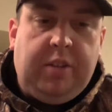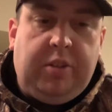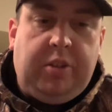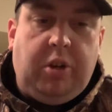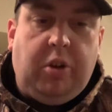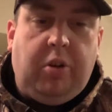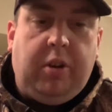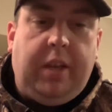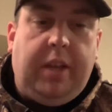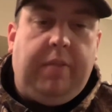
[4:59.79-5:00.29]

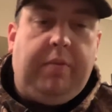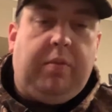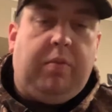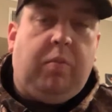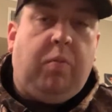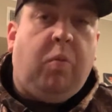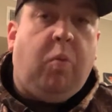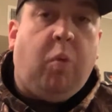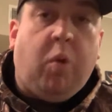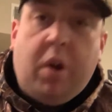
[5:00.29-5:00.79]
Don't
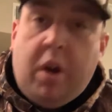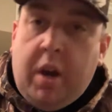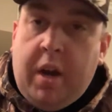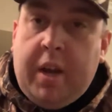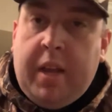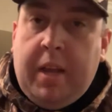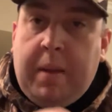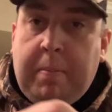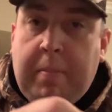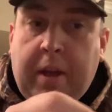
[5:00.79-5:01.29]
even
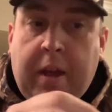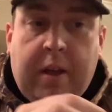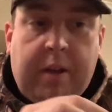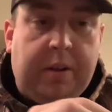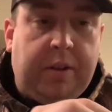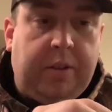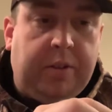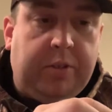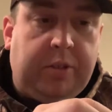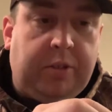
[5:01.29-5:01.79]
worry
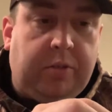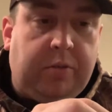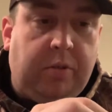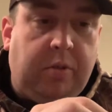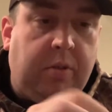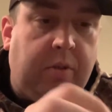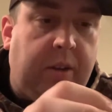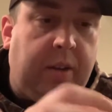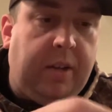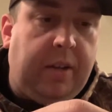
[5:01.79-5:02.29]
about
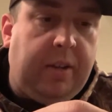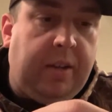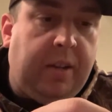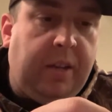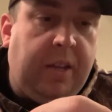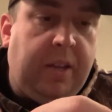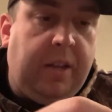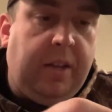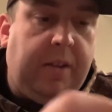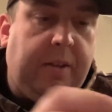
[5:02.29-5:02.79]
unscrewing it.
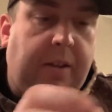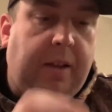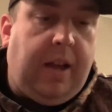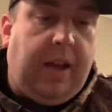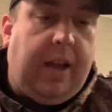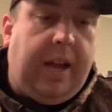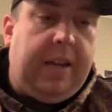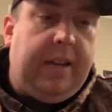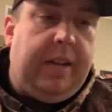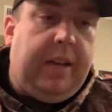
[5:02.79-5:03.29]

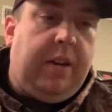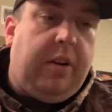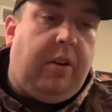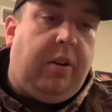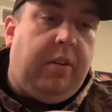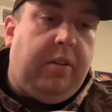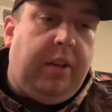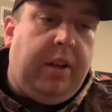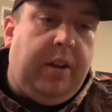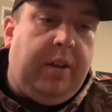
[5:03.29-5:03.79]
I did
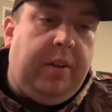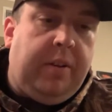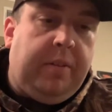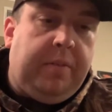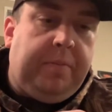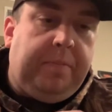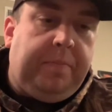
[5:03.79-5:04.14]
earlier.